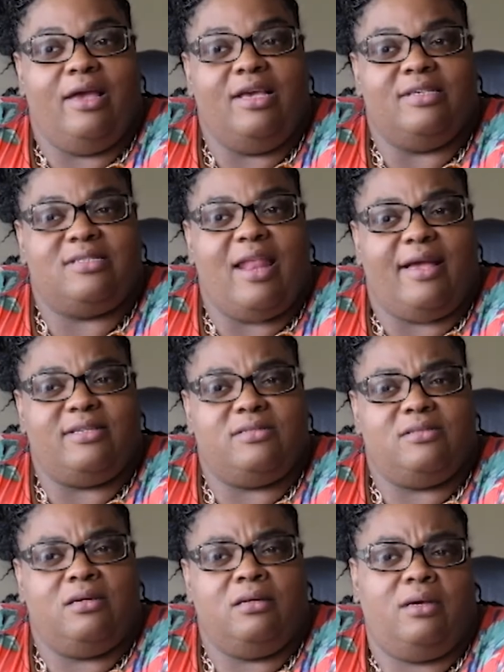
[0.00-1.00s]
It's like,
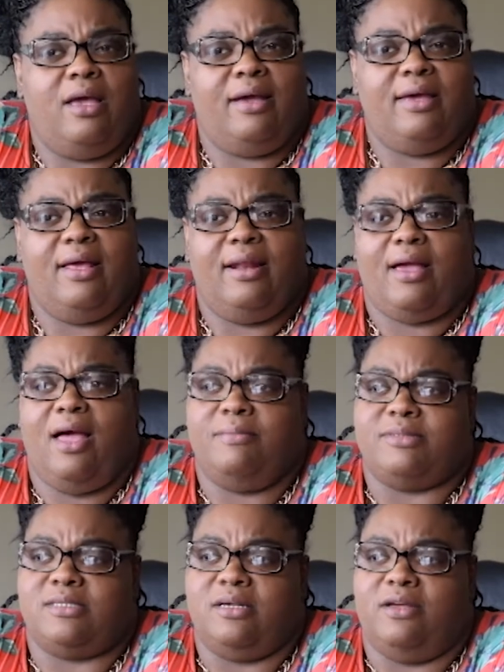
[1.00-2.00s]
how can I call
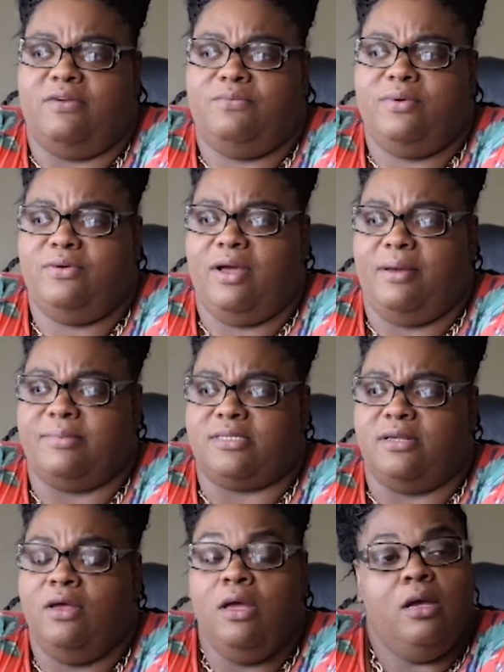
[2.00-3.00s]
myself? What do I call
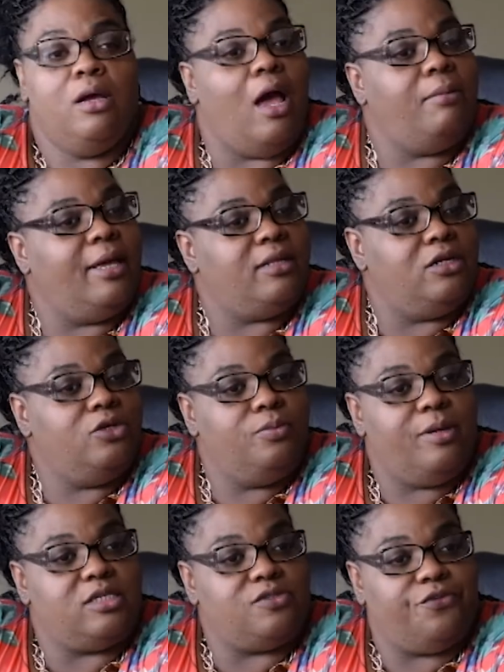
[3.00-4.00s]
myself? I'm like their new
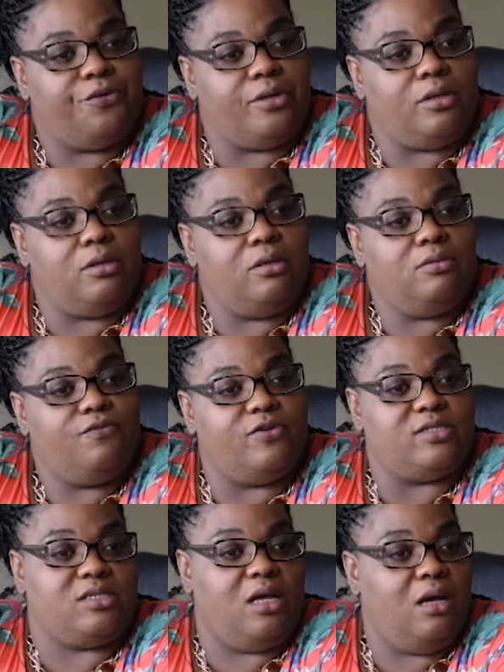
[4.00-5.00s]
best friend. For
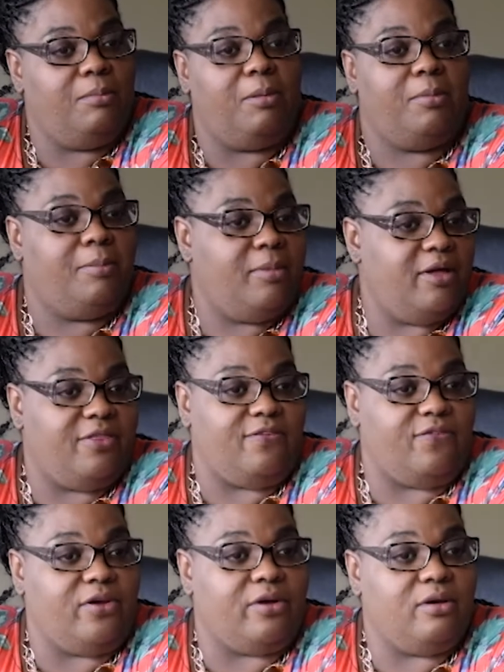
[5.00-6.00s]
some, I'm a mother
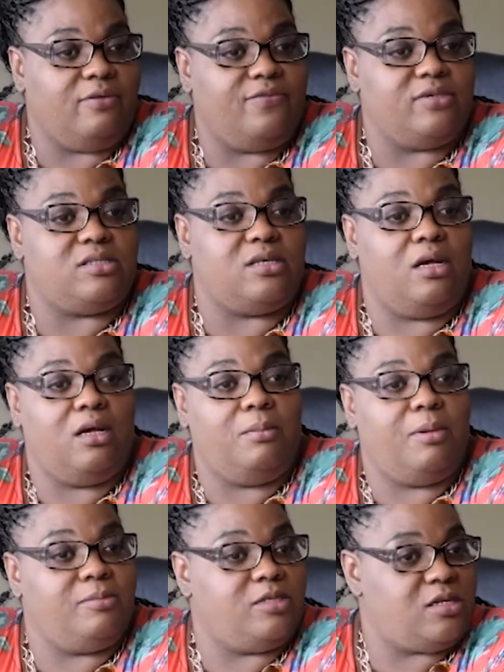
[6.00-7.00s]
figure. For
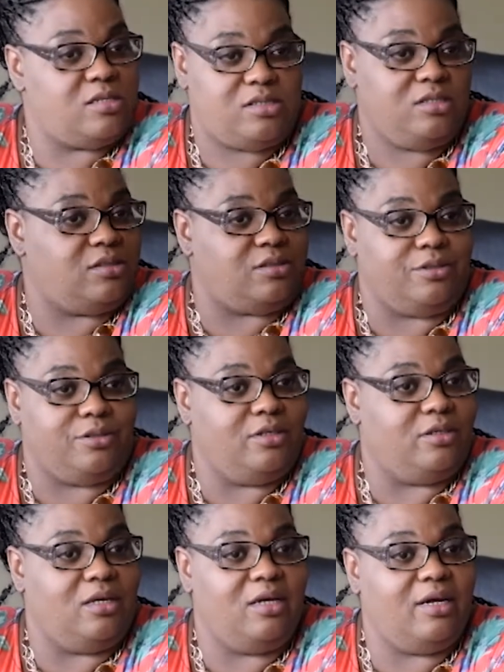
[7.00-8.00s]
some, I'm the sister,
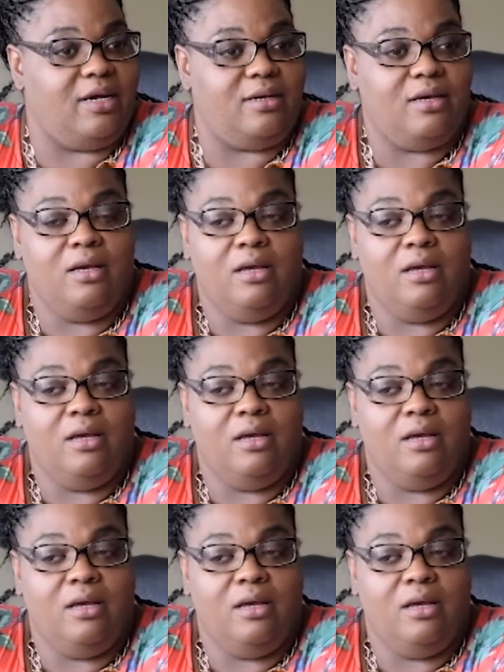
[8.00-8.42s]
the aunt.